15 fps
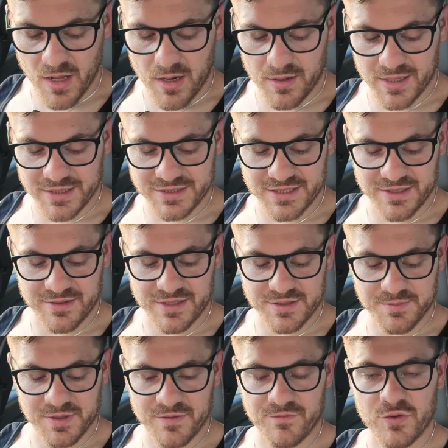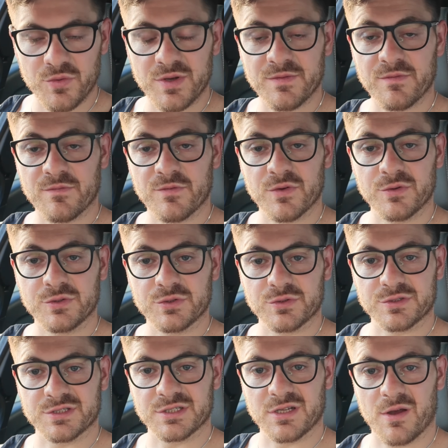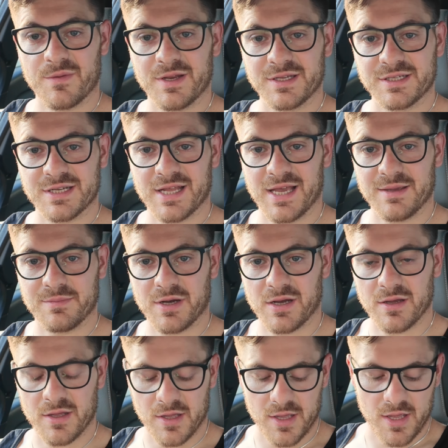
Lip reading: Like I said, there's been a few different food sources going in today, but